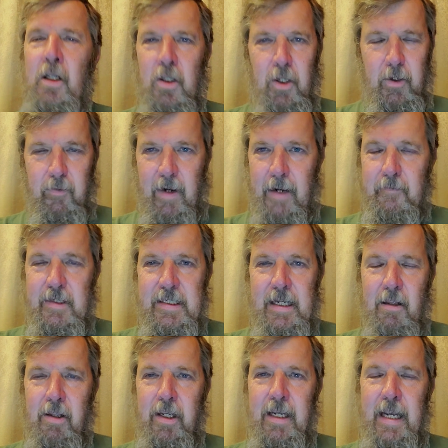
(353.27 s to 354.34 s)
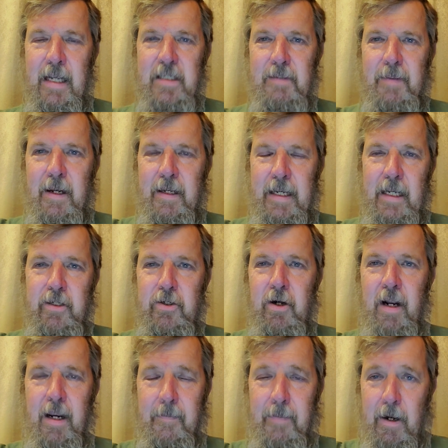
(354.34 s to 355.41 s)
Look what I was telling you guys about
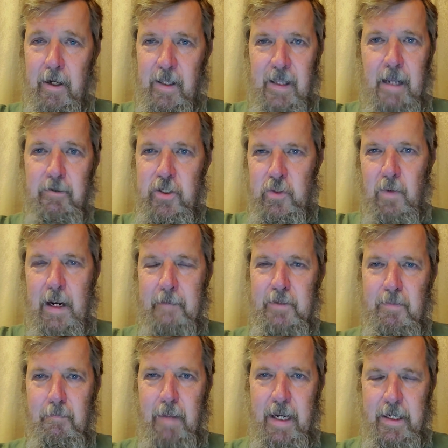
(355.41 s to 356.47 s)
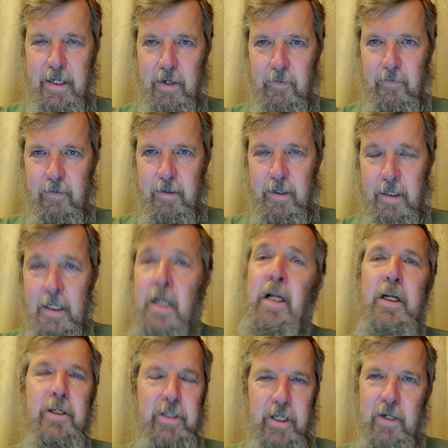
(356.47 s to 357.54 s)
yesterday about Klaus Schwab's menu.
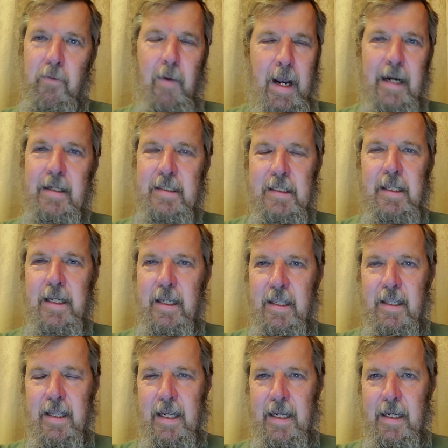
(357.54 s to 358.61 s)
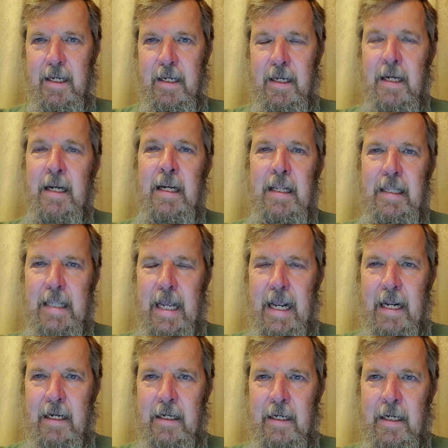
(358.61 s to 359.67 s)
Do you honestly think
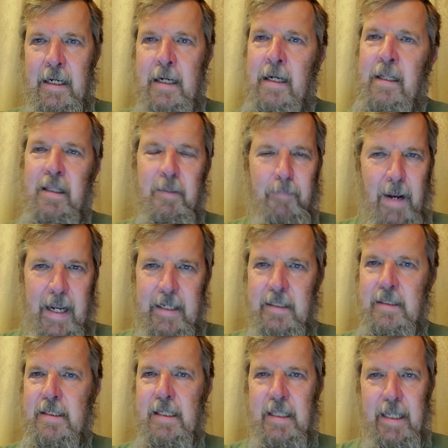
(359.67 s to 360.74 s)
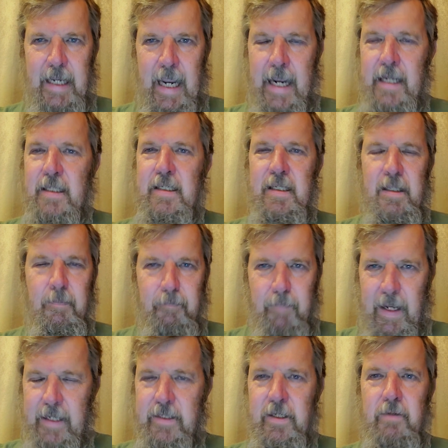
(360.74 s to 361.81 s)
that the Bidens and the Gates and the
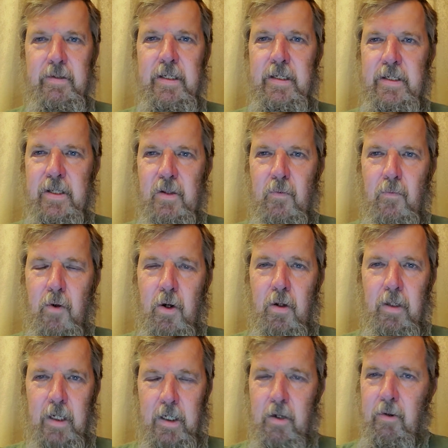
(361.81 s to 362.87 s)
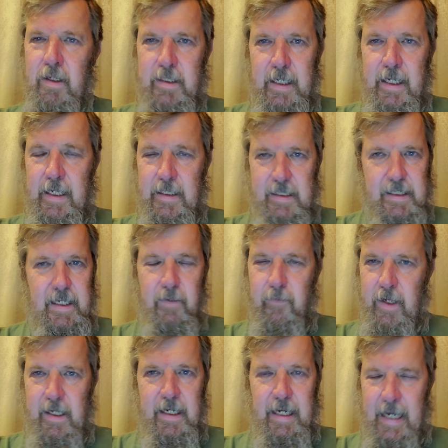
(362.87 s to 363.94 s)
Bezoses of the world are going to eat
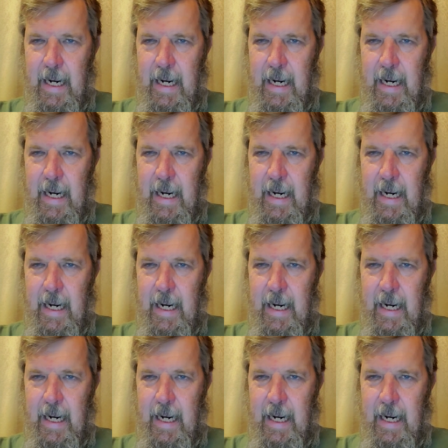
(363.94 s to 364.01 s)
seaweed and